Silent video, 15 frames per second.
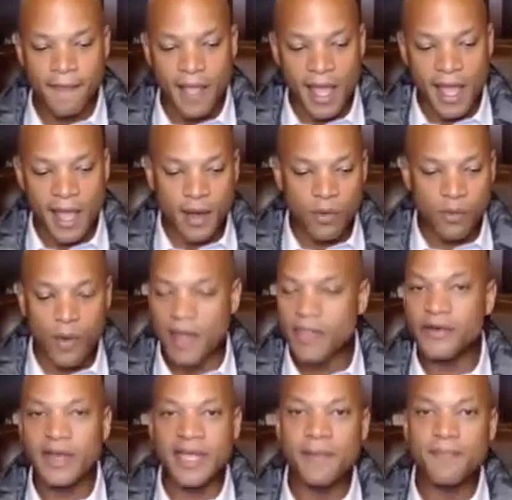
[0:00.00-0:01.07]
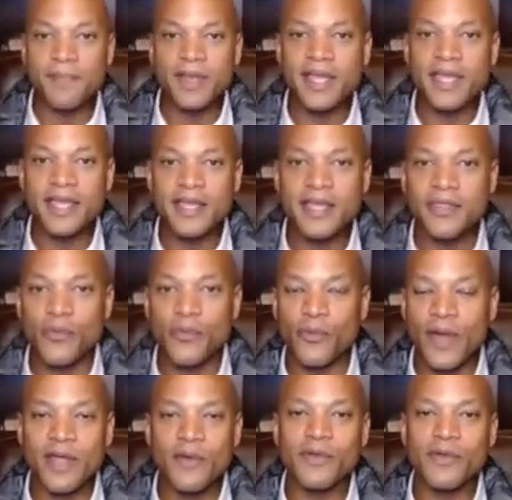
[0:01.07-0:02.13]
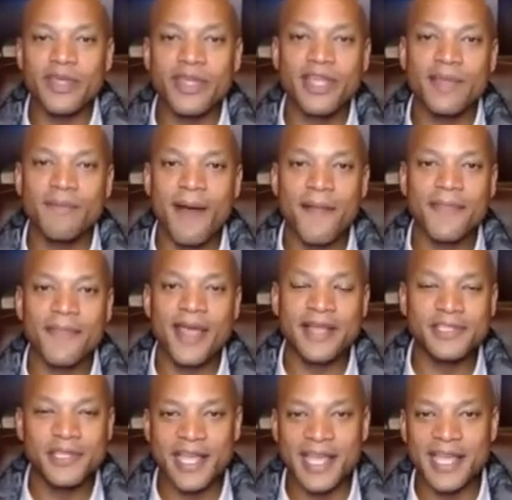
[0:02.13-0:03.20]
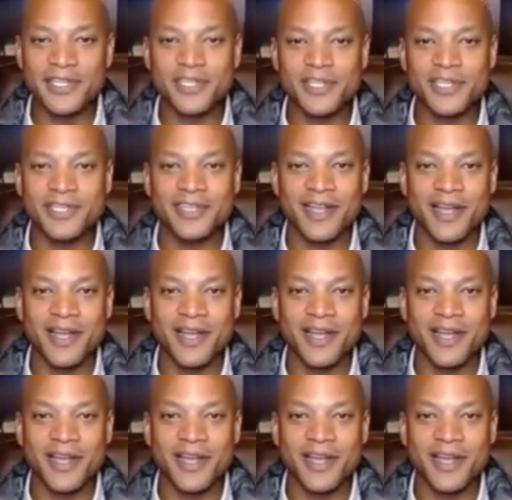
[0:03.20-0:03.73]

And whether it be the way we're thinking about the education